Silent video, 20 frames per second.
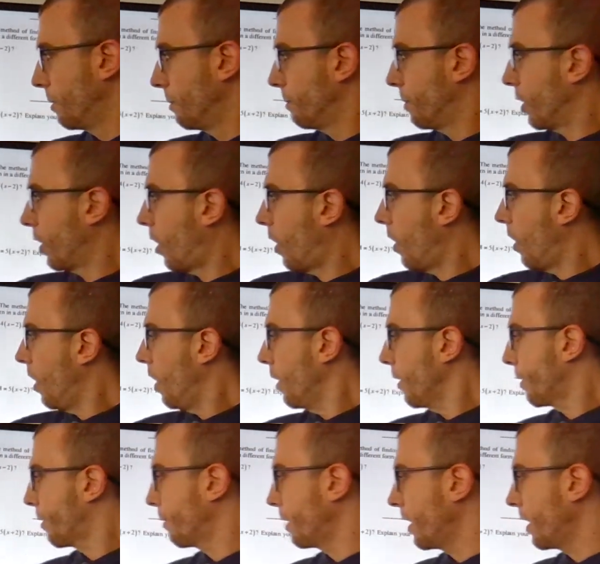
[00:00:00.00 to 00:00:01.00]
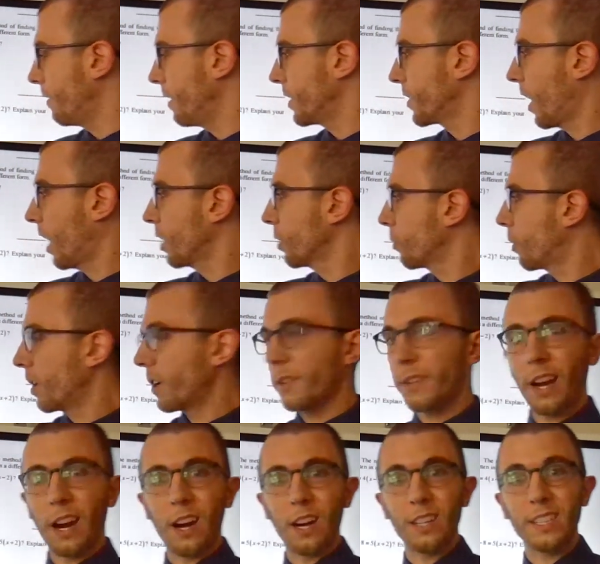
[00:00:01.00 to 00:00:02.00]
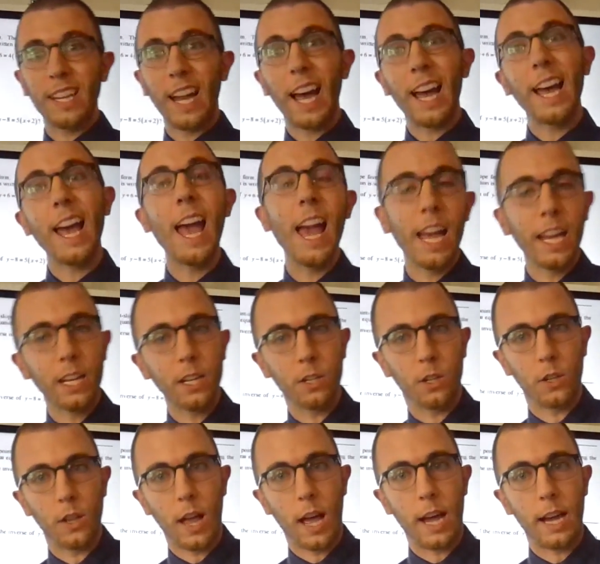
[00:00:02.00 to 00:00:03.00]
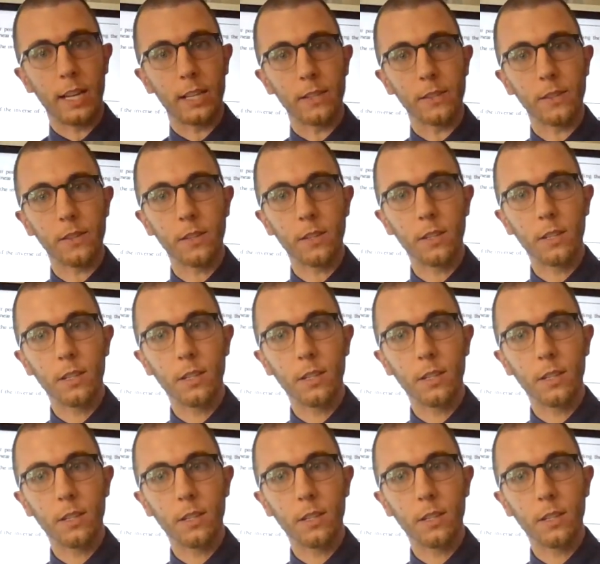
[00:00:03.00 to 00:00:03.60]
But all 3 of these other ones are diagonal lines.